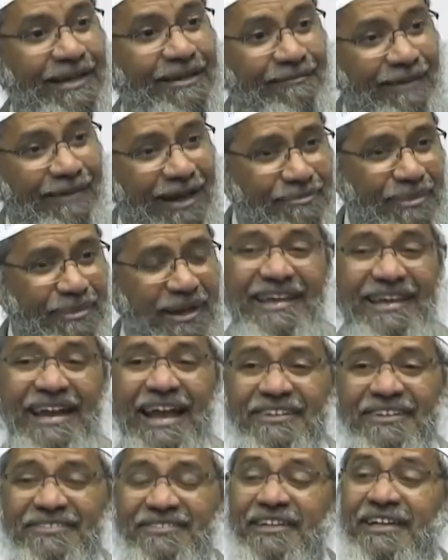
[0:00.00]
One brother
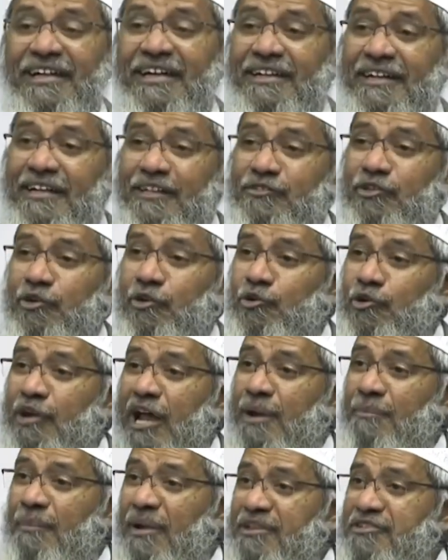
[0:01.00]
asked, does the
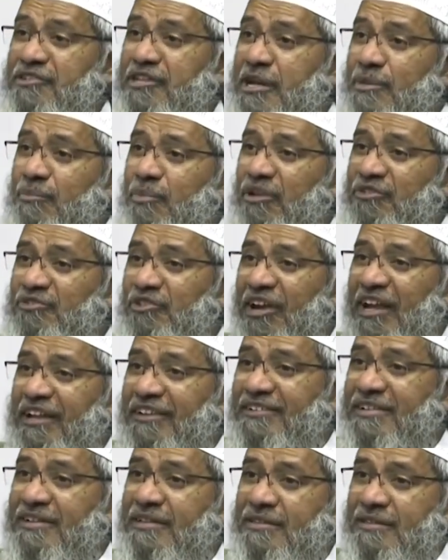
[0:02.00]
Quran mention about
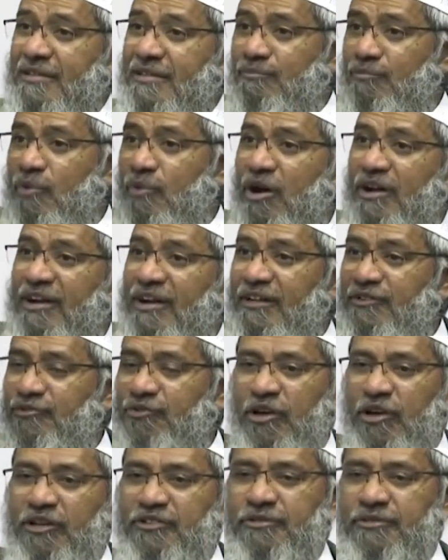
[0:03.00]
Zoroastrianism born in
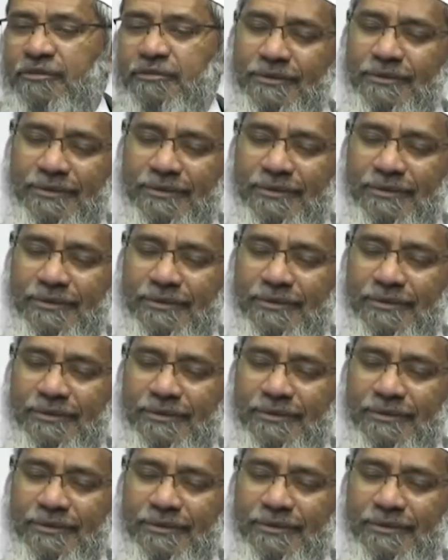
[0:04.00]
so and so?